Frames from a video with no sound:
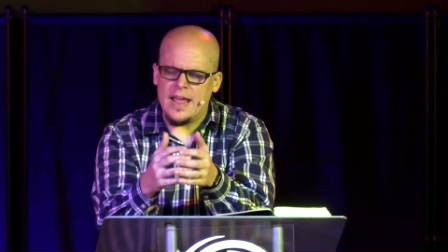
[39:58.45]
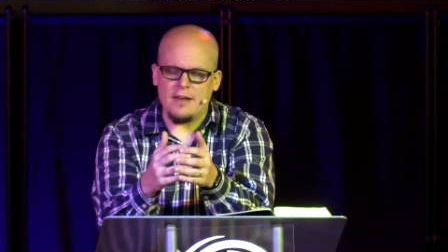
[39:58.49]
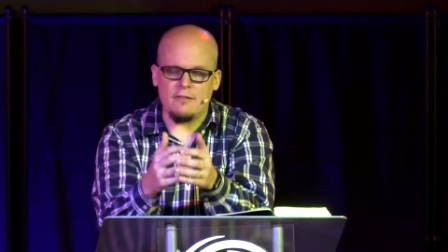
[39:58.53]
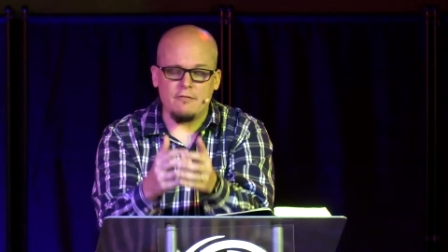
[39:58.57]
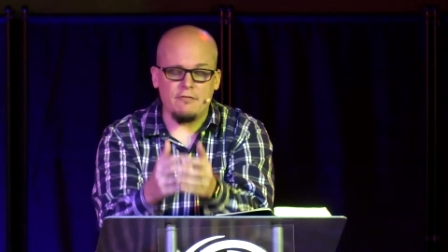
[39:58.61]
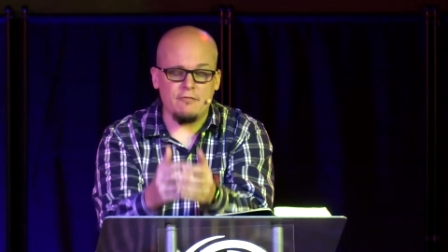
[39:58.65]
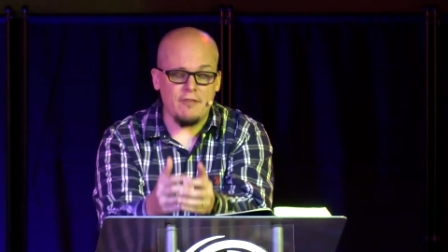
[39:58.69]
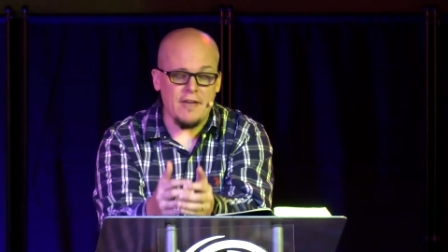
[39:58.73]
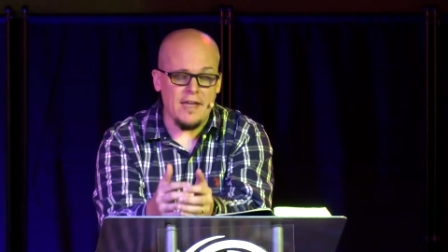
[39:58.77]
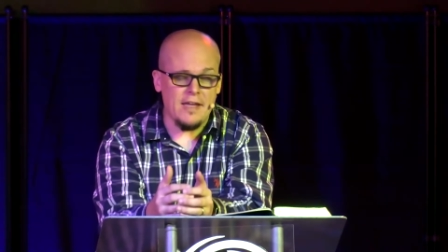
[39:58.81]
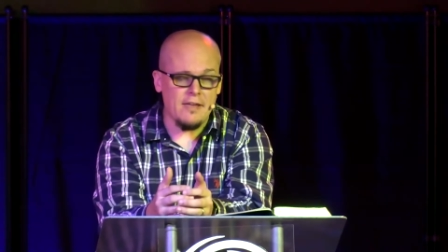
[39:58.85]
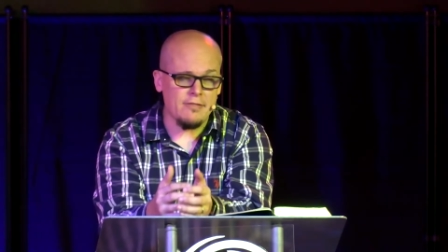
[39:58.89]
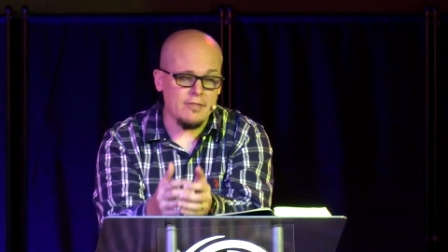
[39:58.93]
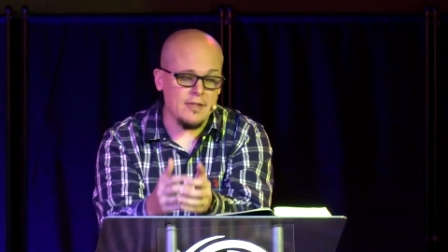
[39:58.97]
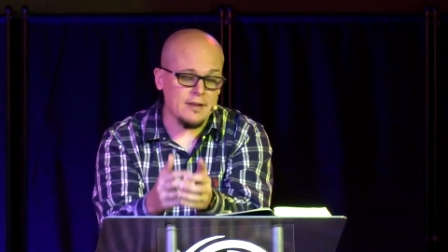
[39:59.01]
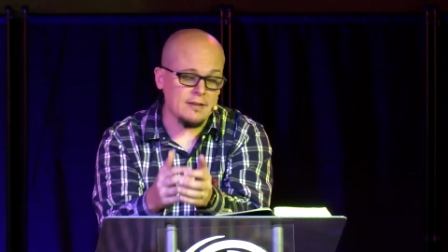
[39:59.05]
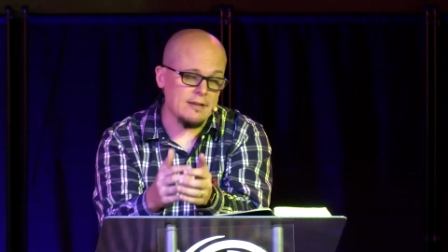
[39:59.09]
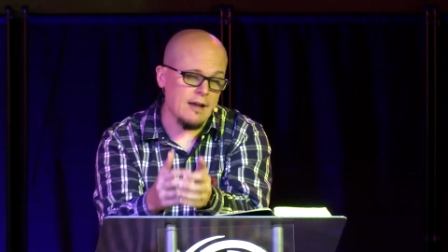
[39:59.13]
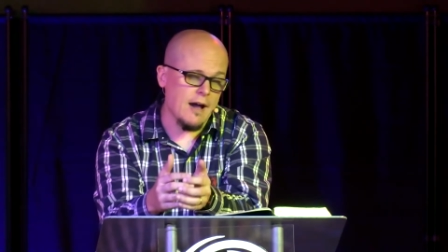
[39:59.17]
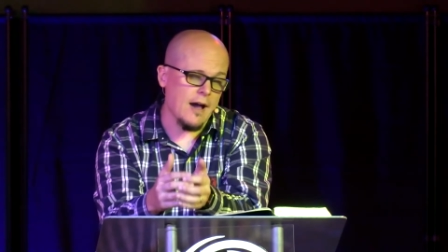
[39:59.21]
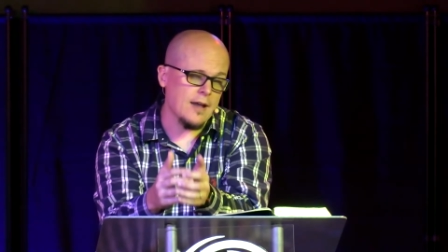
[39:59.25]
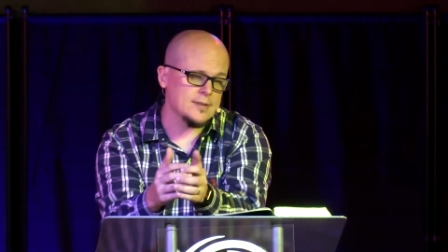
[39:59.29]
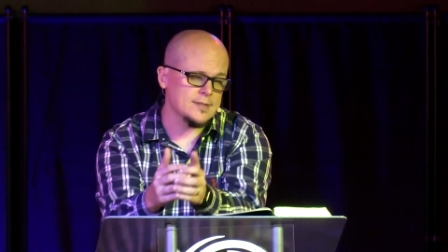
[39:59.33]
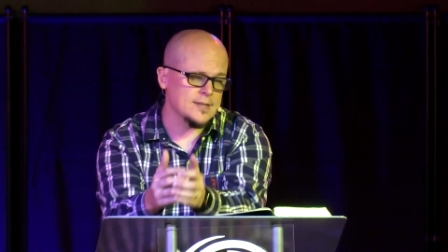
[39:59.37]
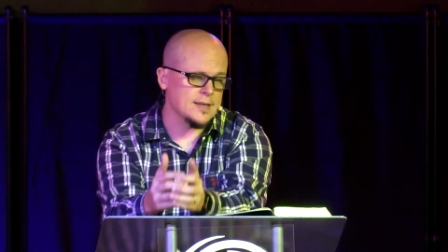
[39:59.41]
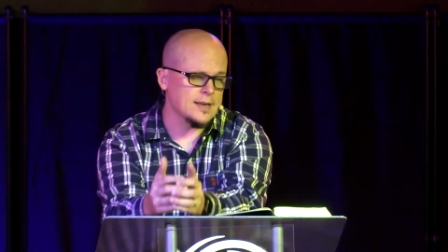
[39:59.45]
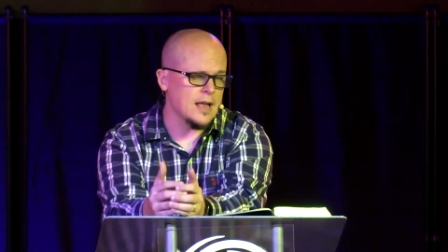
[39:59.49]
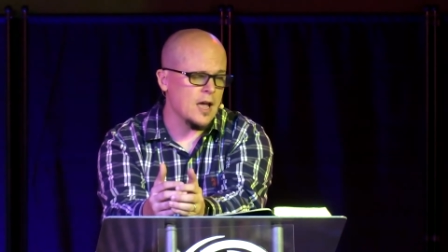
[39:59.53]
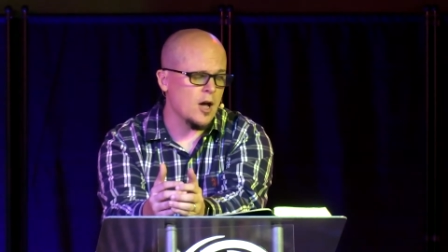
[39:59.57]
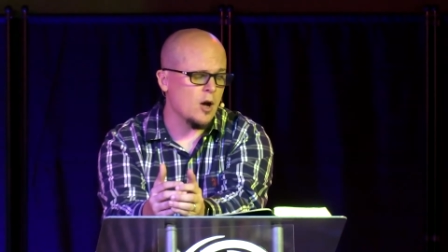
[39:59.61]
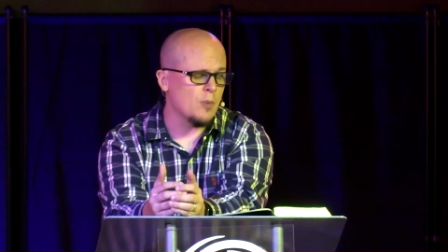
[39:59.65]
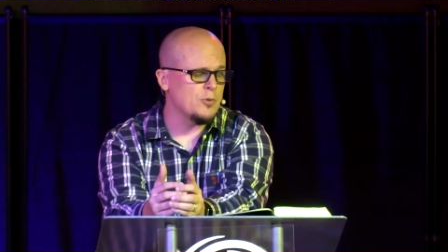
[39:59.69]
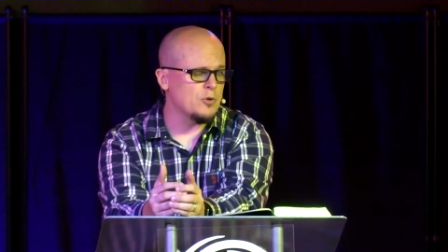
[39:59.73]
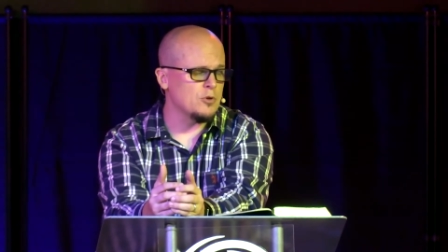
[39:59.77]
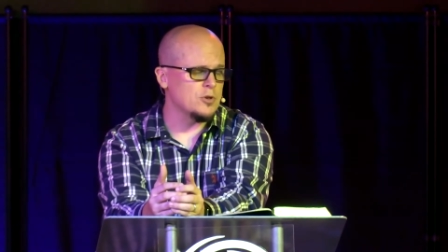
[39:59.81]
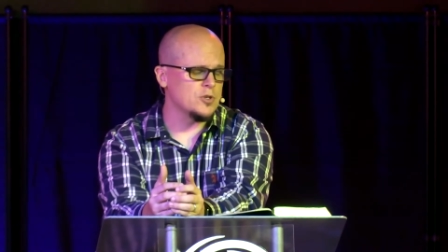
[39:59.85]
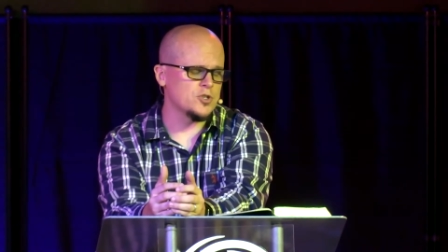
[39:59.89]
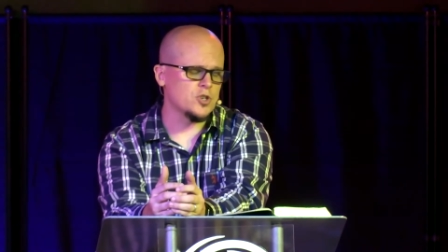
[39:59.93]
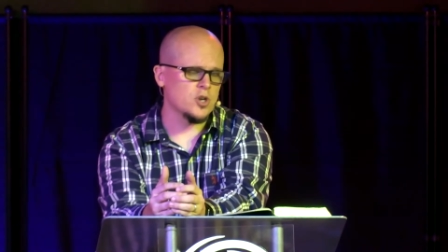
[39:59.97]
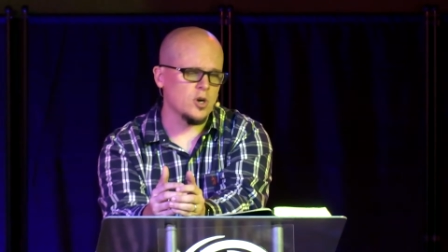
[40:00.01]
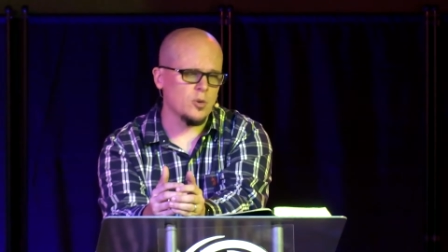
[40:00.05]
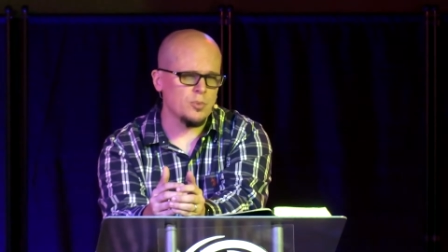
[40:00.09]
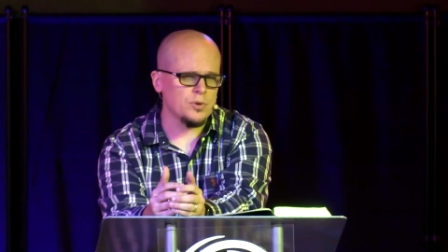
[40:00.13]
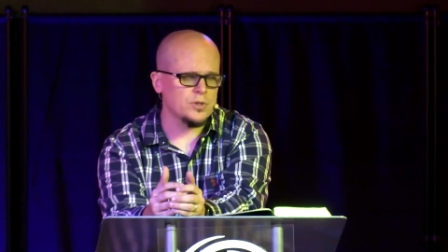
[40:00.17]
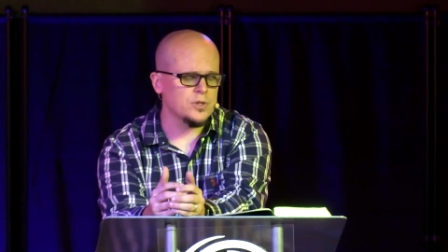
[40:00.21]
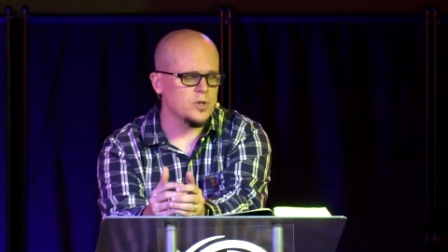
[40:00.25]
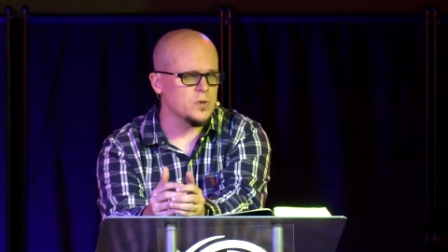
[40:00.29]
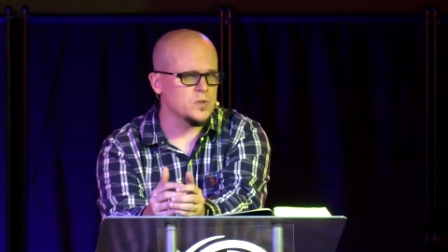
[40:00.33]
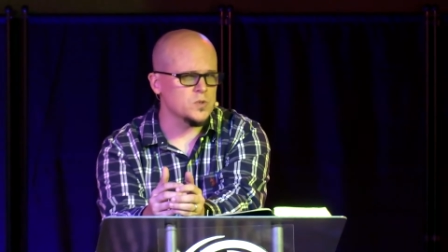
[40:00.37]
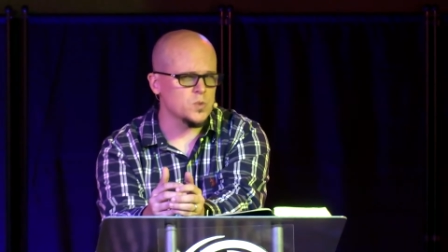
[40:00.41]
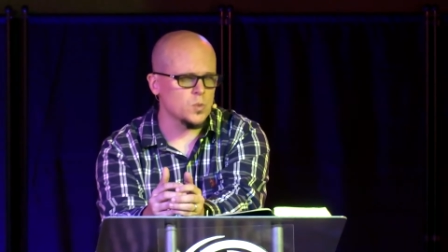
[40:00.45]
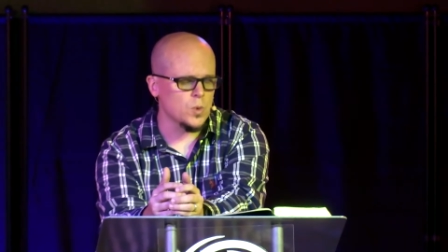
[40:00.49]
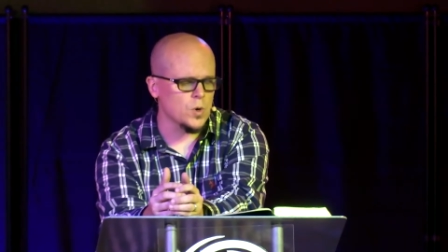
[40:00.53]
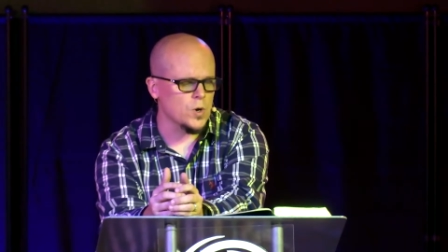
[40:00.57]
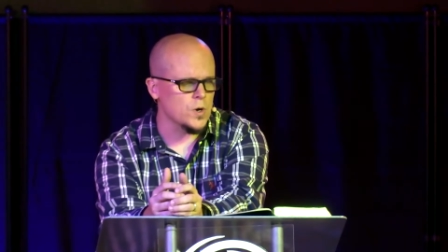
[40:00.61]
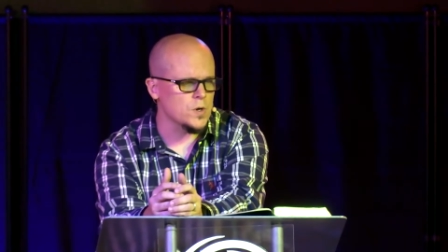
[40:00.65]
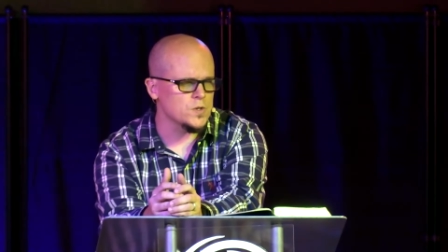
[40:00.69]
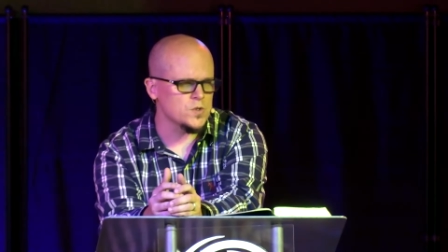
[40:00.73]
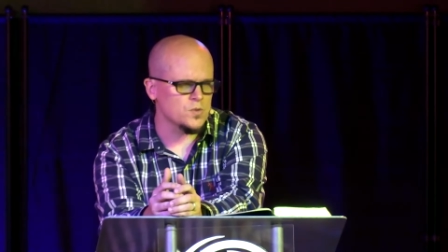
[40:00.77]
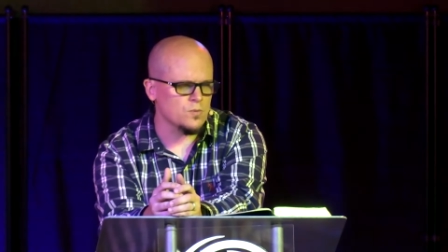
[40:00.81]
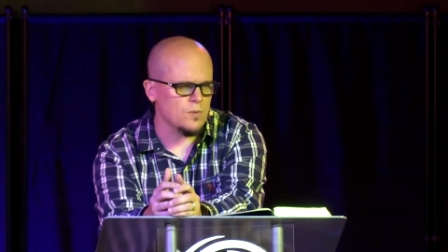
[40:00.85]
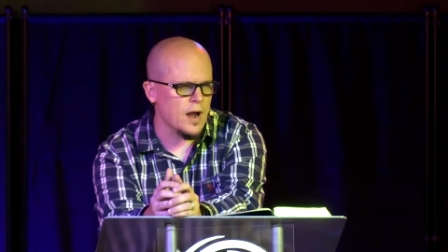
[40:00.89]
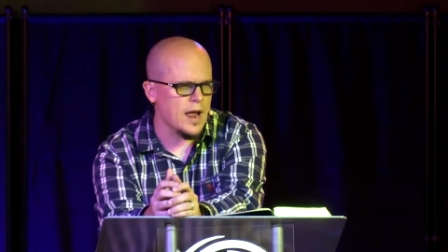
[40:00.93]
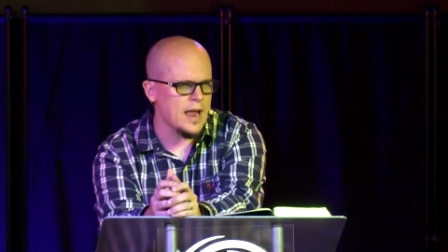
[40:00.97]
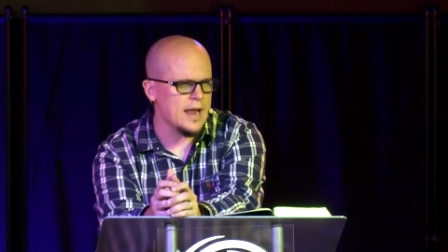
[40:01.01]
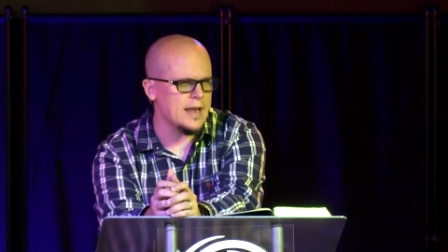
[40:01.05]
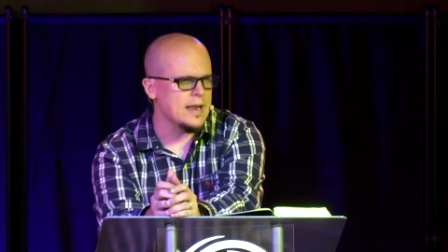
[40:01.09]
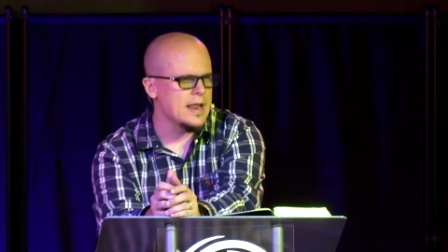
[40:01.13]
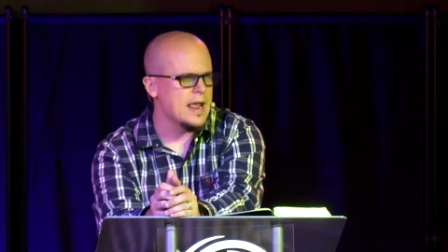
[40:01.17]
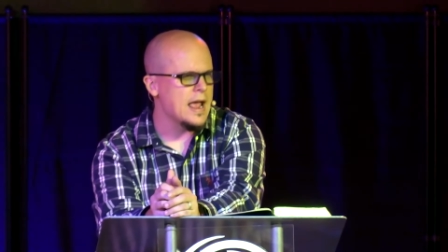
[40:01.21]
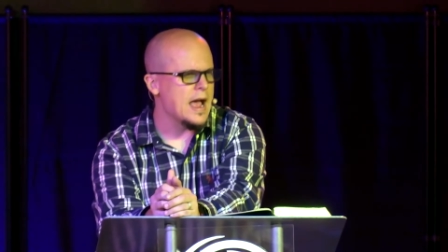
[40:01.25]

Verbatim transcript: faith that God is going to help you interpret those words right.